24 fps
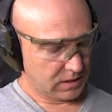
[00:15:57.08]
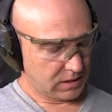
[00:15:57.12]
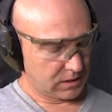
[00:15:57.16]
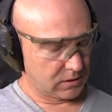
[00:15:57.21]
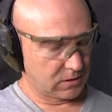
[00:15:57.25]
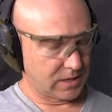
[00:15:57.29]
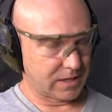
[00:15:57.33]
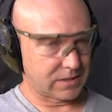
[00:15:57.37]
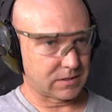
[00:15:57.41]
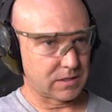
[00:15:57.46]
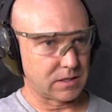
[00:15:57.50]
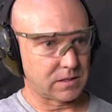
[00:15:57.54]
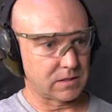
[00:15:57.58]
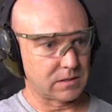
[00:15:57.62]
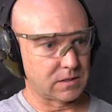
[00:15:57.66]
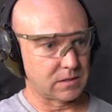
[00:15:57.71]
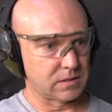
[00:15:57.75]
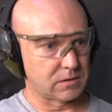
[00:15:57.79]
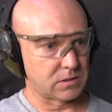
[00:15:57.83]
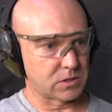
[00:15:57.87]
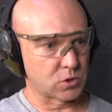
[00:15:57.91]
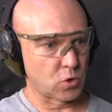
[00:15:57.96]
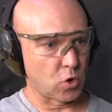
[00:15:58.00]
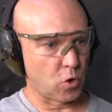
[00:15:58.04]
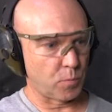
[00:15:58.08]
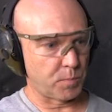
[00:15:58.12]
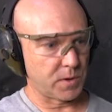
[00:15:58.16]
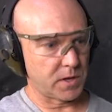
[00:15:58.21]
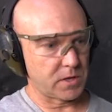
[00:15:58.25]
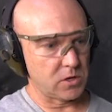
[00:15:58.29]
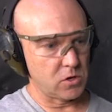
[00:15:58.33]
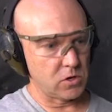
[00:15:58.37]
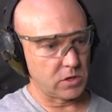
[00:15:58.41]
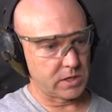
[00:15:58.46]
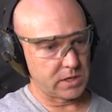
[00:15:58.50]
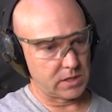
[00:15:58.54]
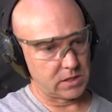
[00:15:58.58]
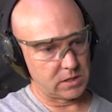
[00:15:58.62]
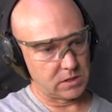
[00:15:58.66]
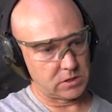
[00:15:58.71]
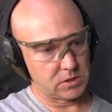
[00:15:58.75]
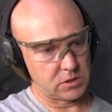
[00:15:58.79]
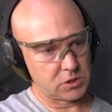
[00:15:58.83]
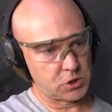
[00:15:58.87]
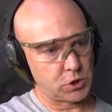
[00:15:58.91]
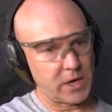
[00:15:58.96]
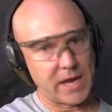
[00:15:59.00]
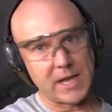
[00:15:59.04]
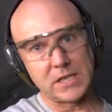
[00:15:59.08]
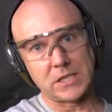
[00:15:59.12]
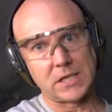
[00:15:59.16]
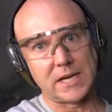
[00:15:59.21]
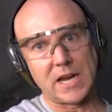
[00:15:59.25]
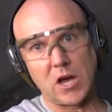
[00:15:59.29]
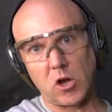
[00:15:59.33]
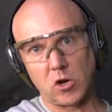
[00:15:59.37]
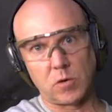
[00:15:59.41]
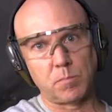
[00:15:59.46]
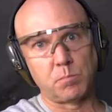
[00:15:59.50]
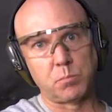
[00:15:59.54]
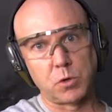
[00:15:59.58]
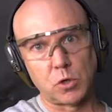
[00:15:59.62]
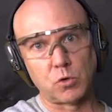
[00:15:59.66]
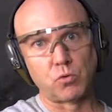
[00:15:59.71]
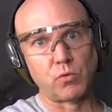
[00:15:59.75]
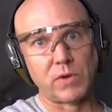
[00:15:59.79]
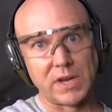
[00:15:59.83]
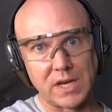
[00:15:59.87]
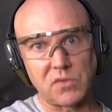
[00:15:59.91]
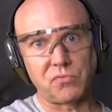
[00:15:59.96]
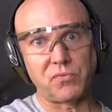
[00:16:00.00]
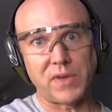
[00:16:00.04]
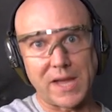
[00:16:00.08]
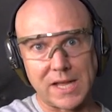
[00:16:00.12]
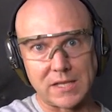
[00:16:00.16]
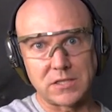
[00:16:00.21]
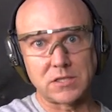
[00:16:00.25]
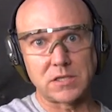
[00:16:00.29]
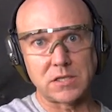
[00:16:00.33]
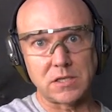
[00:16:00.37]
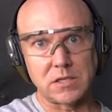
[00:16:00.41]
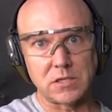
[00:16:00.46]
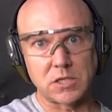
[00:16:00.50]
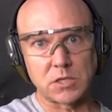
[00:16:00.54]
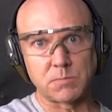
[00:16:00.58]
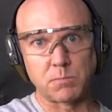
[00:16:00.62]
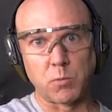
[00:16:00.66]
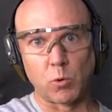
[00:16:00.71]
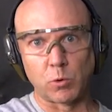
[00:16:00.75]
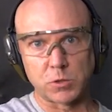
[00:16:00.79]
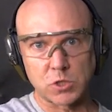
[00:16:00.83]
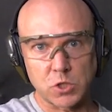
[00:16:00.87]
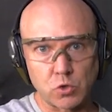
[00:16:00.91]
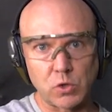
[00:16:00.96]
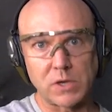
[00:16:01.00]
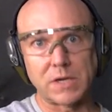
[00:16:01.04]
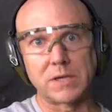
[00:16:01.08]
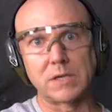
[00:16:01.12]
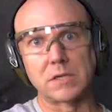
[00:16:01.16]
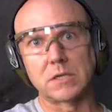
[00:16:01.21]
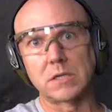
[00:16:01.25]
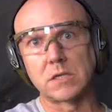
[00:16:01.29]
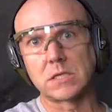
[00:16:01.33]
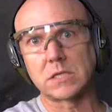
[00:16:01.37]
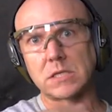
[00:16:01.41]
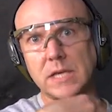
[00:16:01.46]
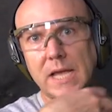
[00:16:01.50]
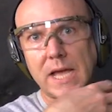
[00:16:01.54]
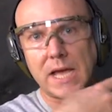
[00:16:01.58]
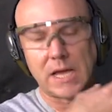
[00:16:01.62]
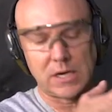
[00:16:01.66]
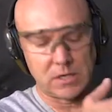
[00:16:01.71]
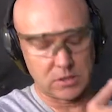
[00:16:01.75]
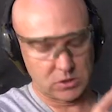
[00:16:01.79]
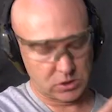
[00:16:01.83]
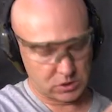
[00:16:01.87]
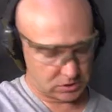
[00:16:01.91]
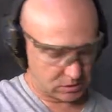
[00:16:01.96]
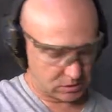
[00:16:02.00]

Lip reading: like the Scorpion, you can change it out and put really fancy sports triggers and